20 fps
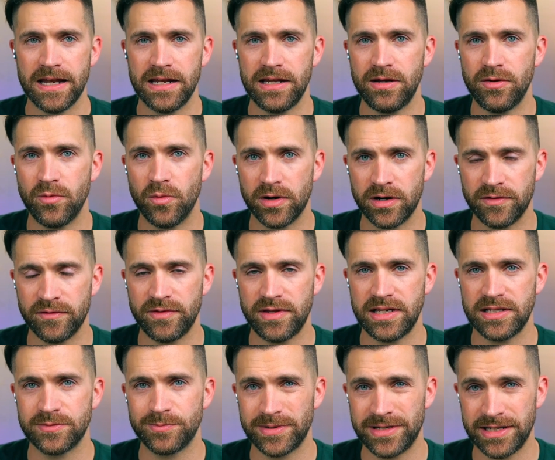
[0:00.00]
any one of
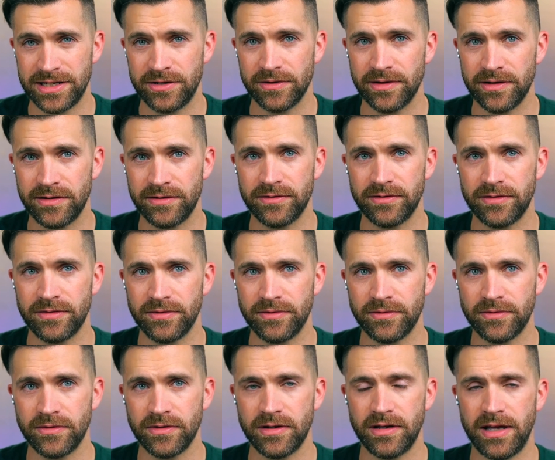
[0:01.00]
these particular
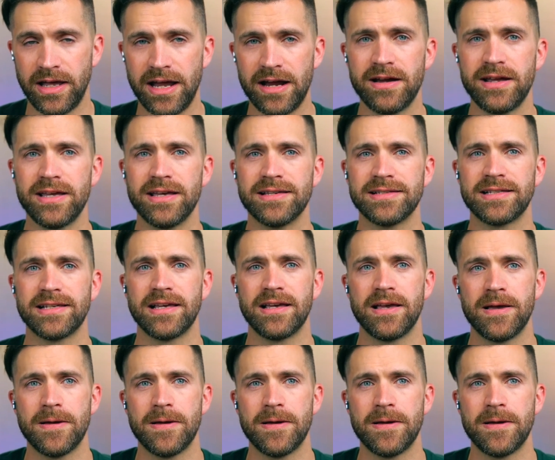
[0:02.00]
areas